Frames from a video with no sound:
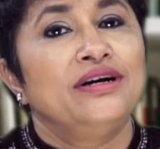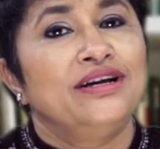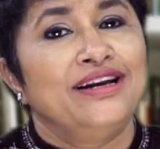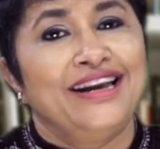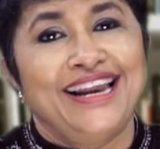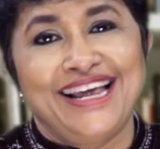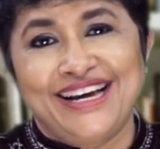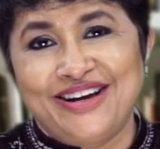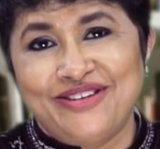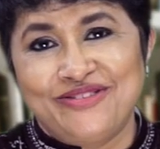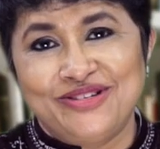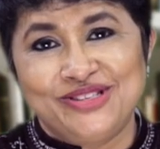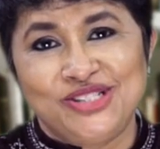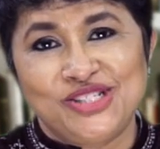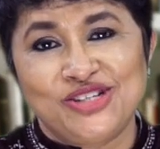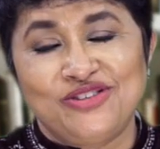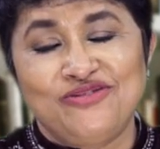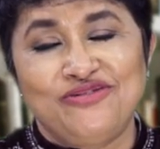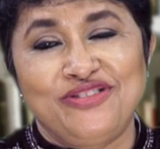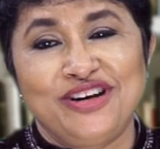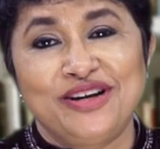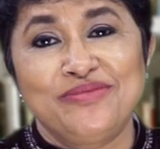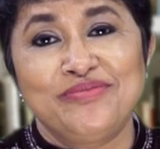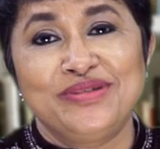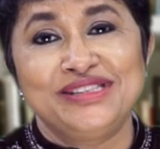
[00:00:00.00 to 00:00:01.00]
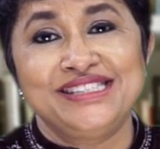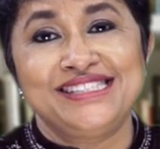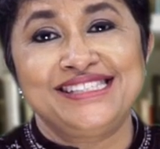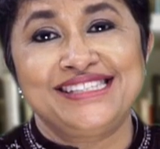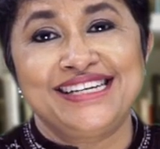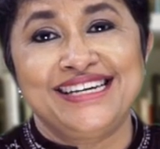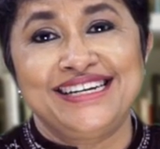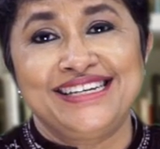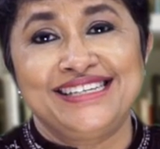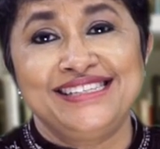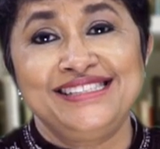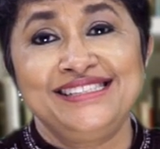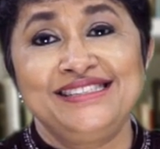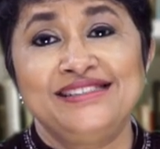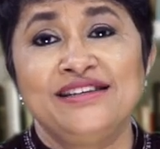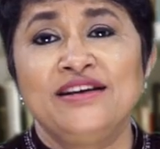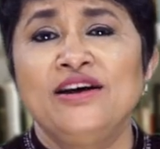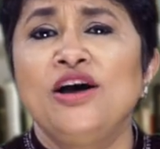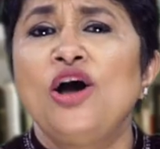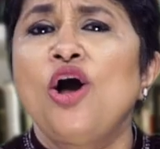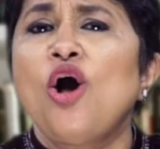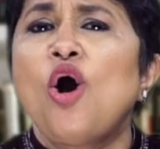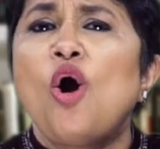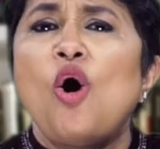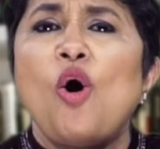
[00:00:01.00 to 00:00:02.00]
Like Richard Feynman says,
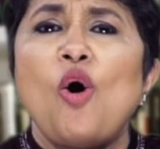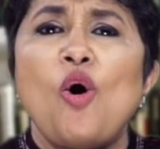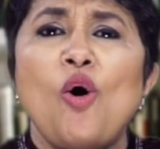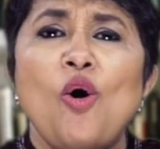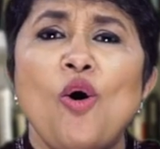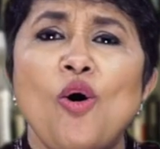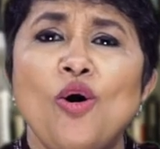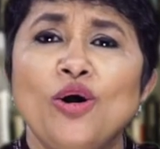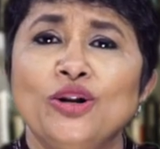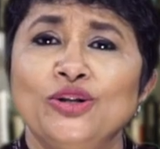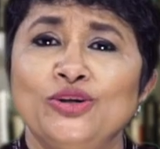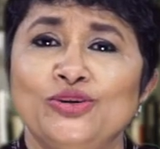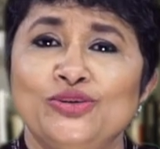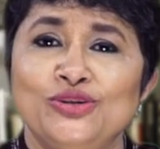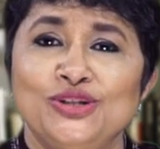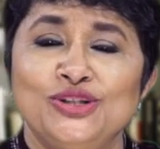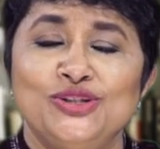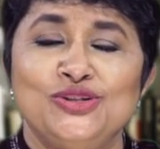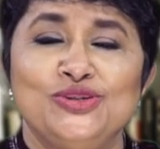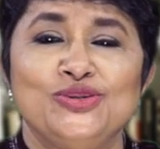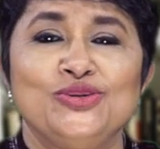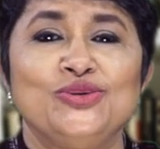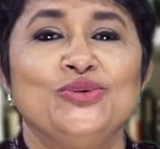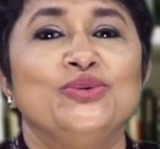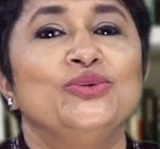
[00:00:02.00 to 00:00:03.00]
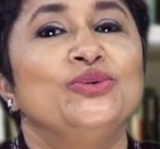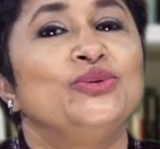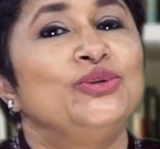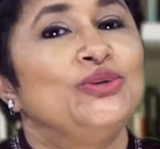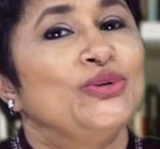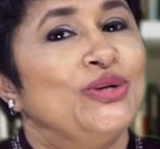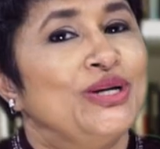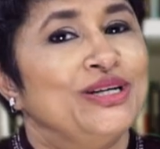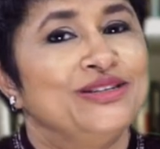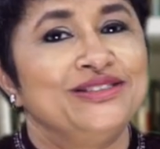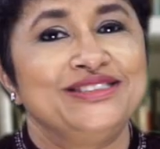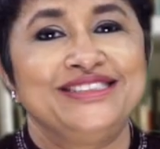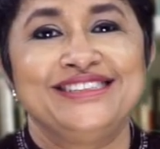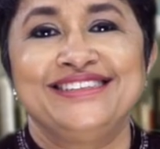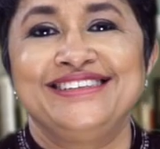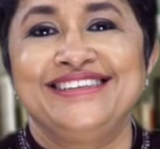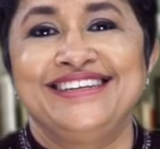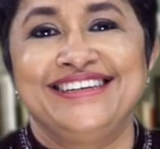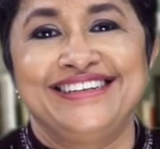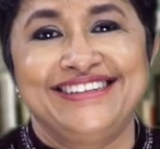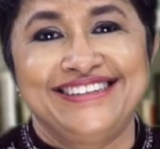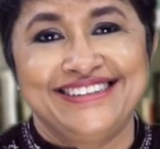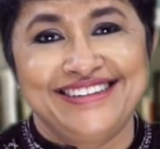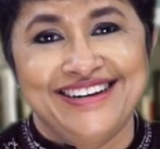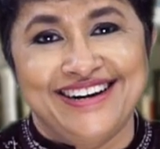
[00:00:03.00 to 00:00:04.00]
all you need to know you learnt in
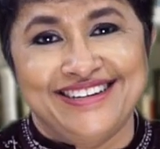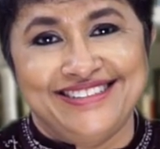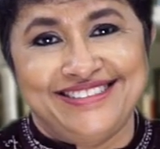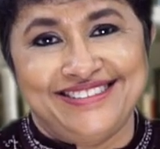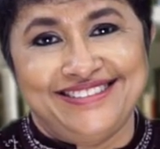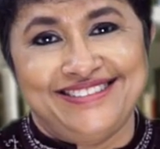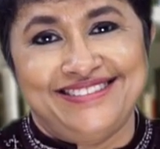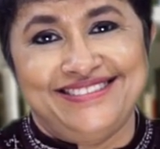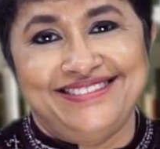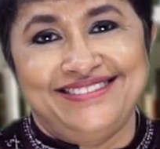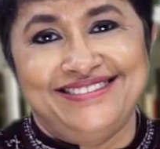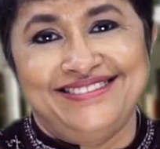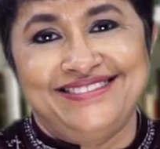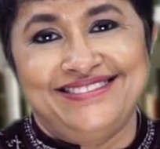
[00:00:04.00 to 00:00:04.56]
kindergarten.